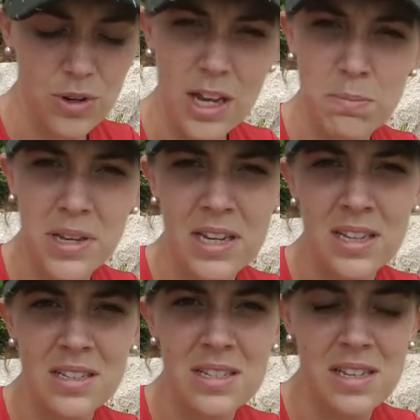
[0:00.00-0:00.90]
dried
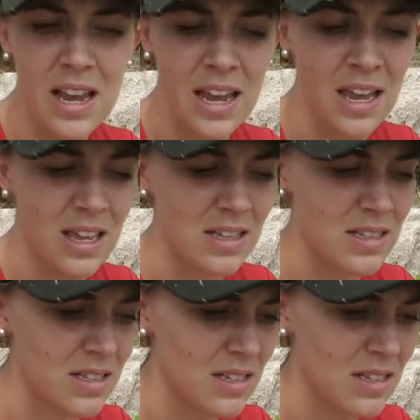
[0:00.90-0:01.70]
beans and